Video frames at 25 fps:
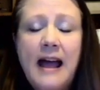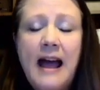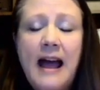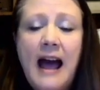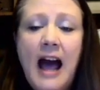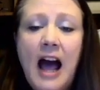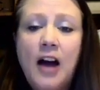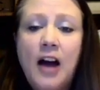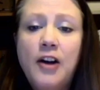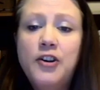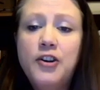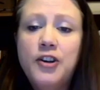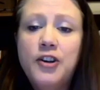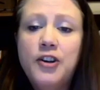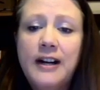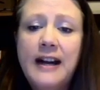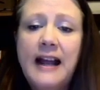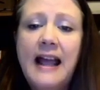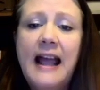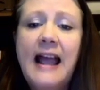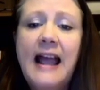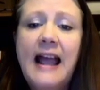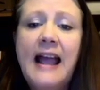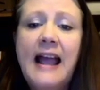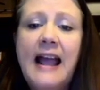how you're going
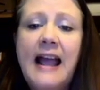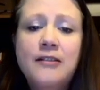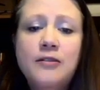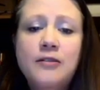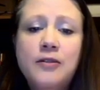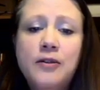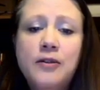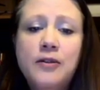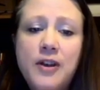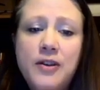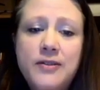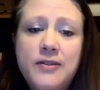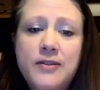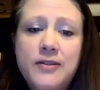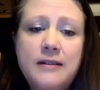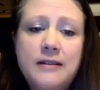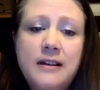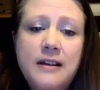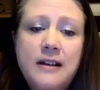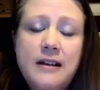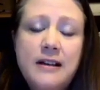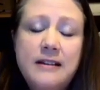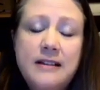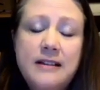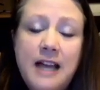to handle those
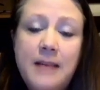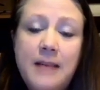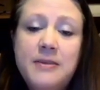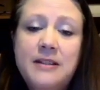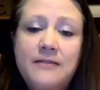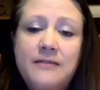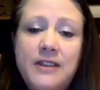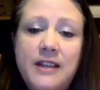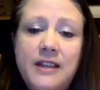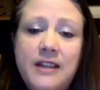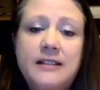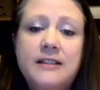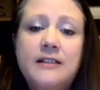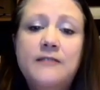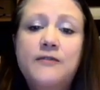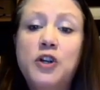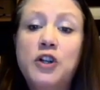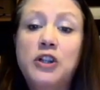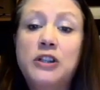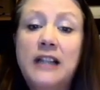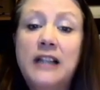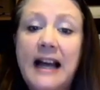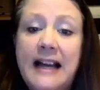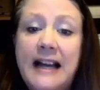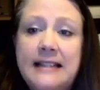types of things if you're
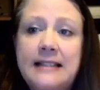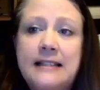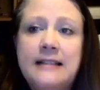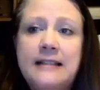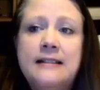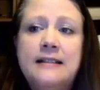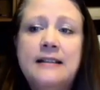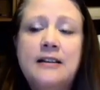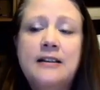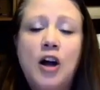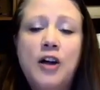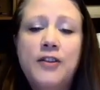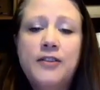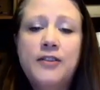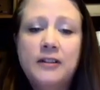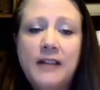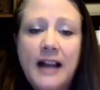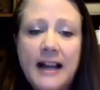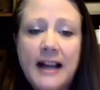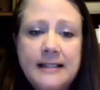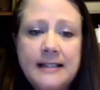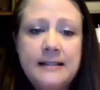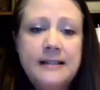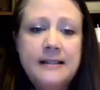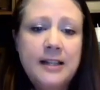licensed and all the
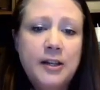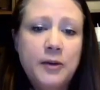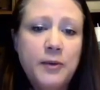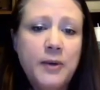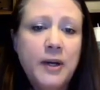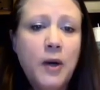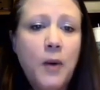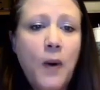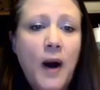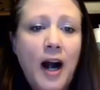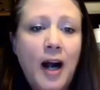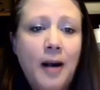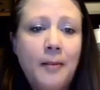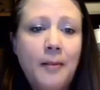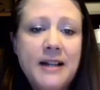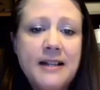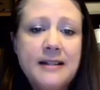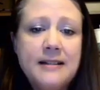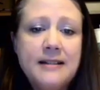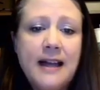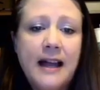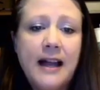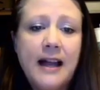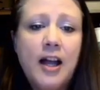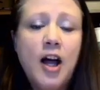licensing requirements
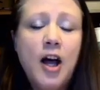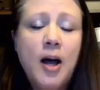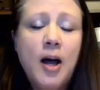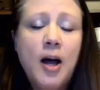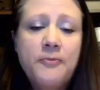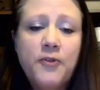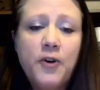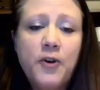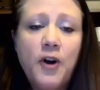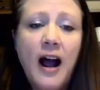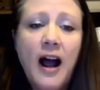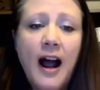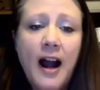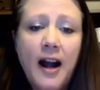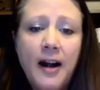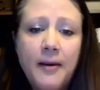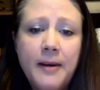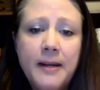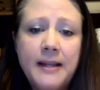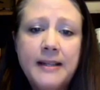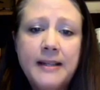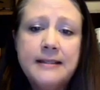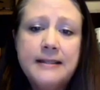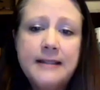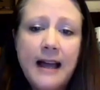that come for
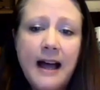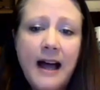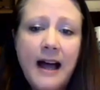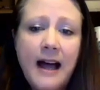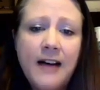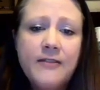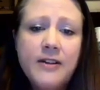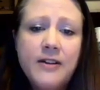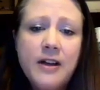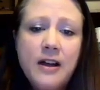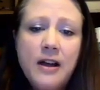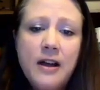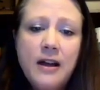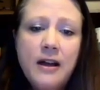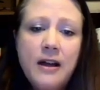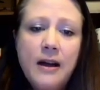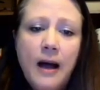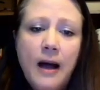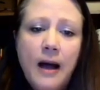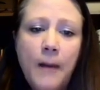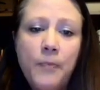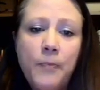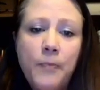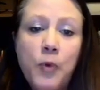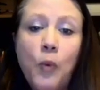hiring staff.
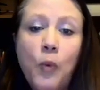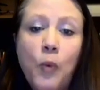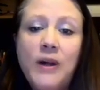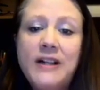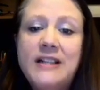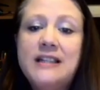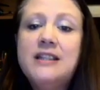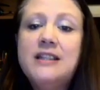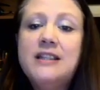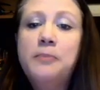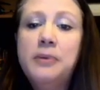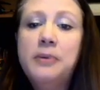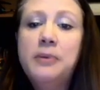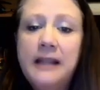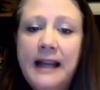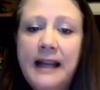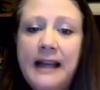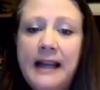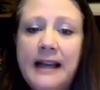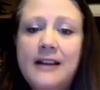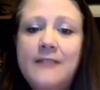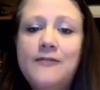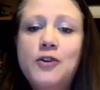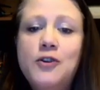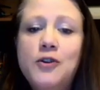What's the
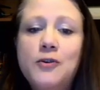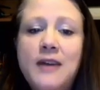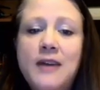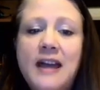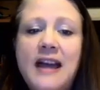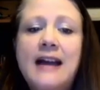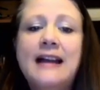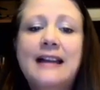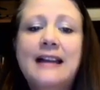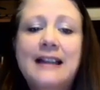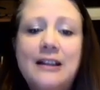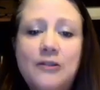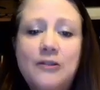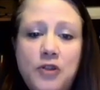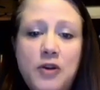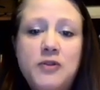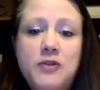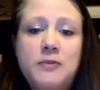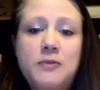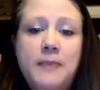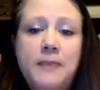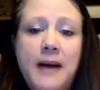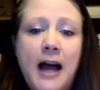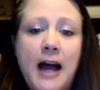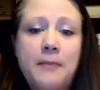plan if you can't get those
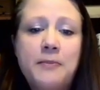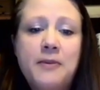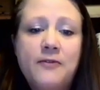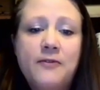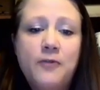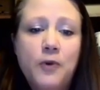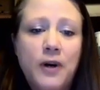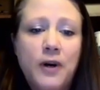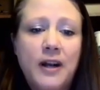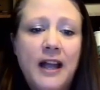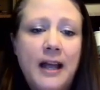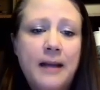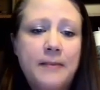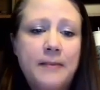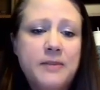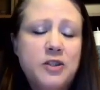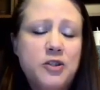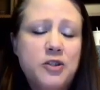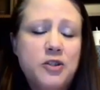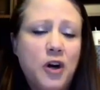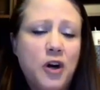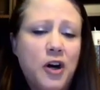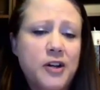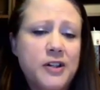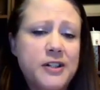back before camp
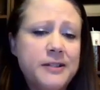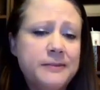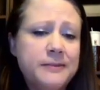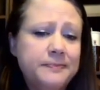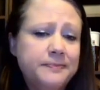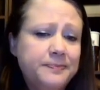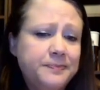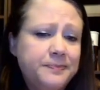starts?